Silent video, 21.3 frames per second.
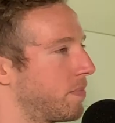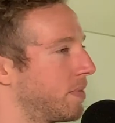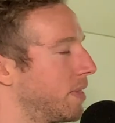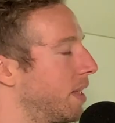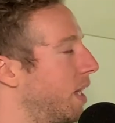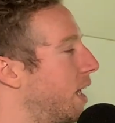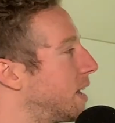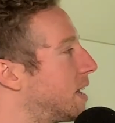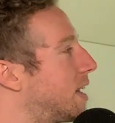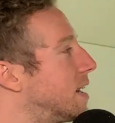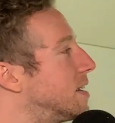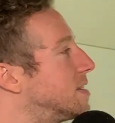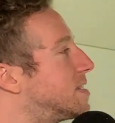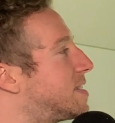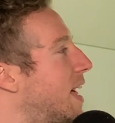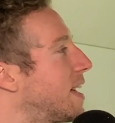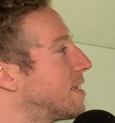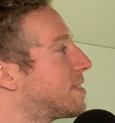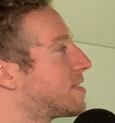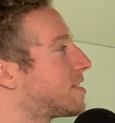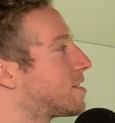Because I mean,
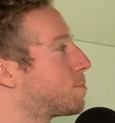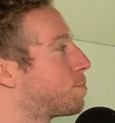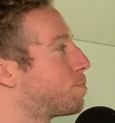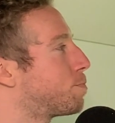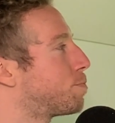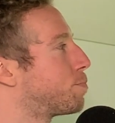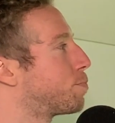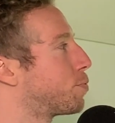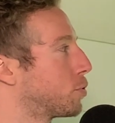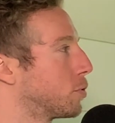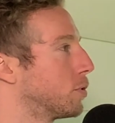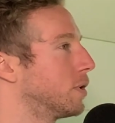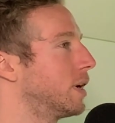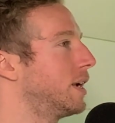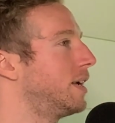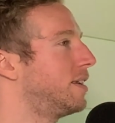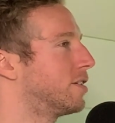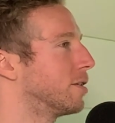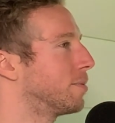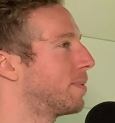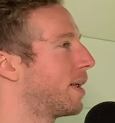that's
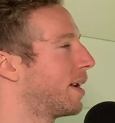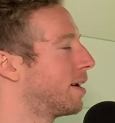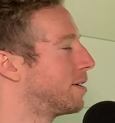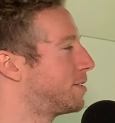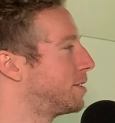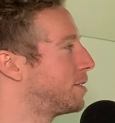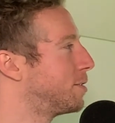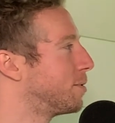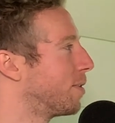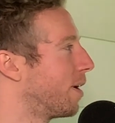pre Terminator 2,